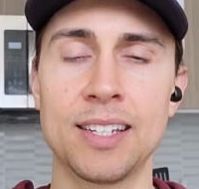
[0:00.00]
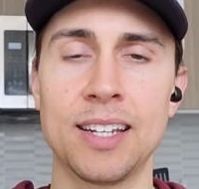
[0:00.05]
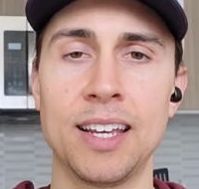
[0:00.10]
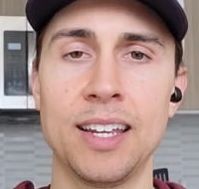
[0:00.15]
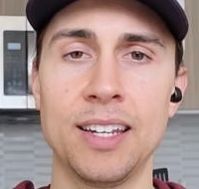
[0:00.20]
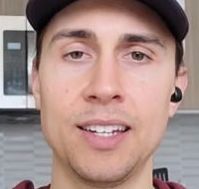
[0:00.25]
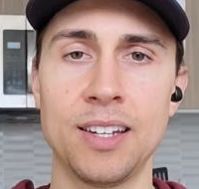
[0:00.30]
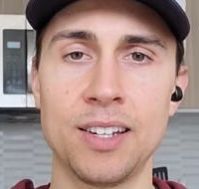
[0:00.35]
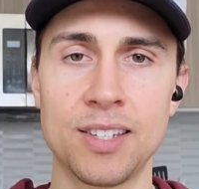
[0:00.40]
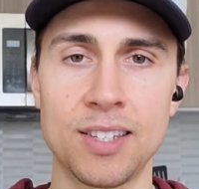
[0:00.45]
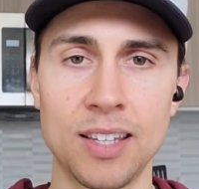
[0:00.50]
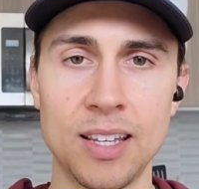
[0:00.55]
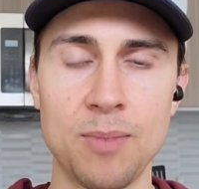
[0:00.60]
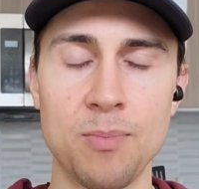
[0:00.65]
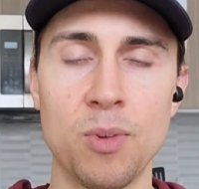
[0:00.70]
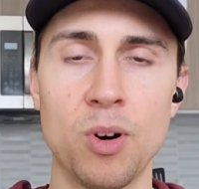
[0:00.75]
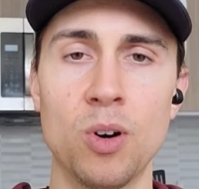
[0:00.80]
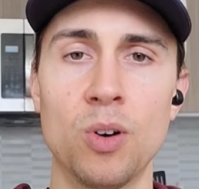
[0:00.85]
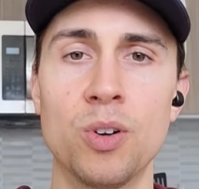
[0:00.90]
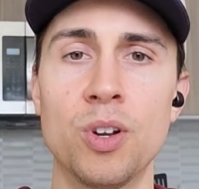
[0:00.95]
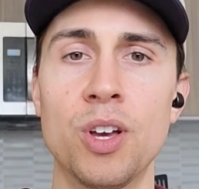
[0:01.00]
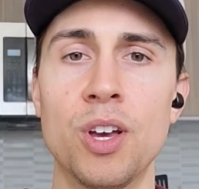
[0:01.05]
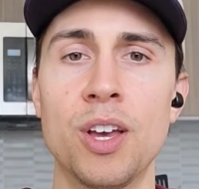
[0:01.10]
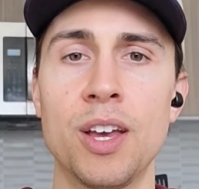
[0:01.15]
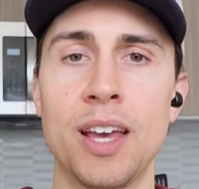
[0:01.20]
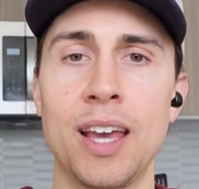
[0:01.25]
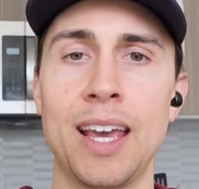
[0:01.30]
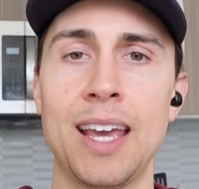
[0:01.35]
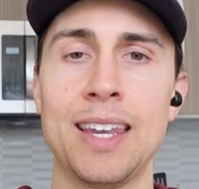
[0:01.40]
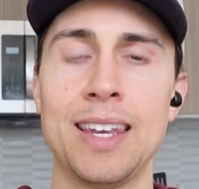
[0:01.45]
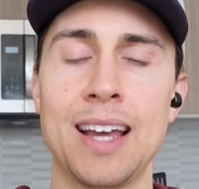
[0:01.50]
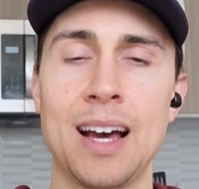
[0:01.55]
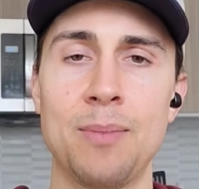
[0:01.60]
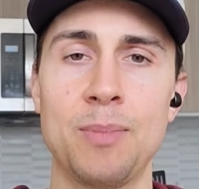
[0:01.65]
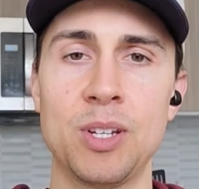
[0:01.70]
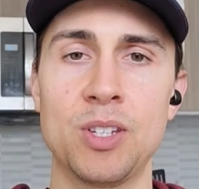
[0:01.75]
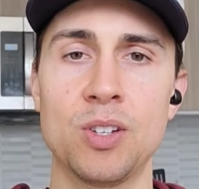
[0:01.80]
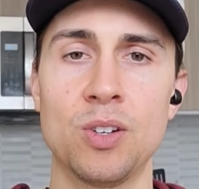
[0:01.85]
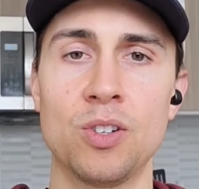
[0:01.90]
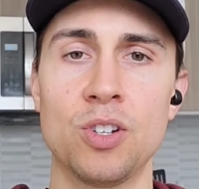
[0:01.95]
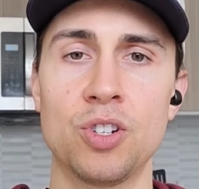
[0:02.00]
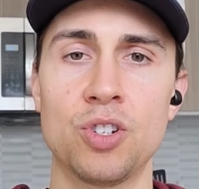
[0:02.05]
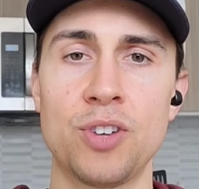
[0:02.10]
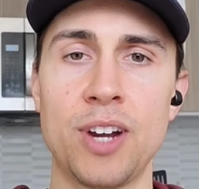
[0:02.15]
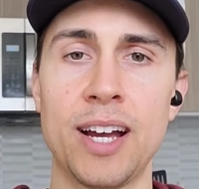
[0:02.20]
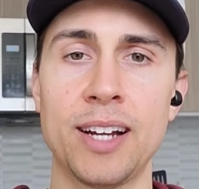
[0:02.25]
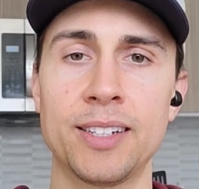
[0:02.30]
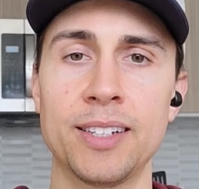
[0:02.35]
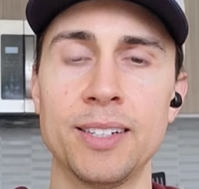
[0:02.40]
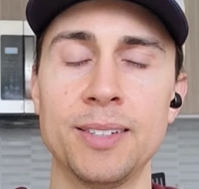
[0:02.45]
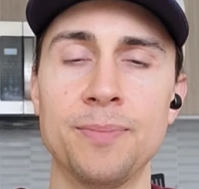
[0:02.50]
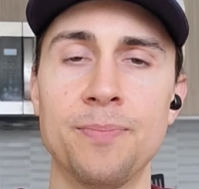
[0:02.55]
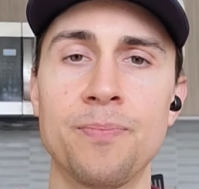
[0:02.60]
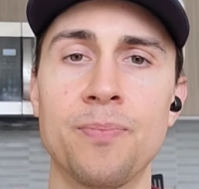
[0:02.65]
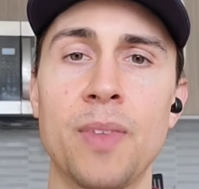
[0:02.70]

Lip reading: and get into sleep mode and not be so distracted.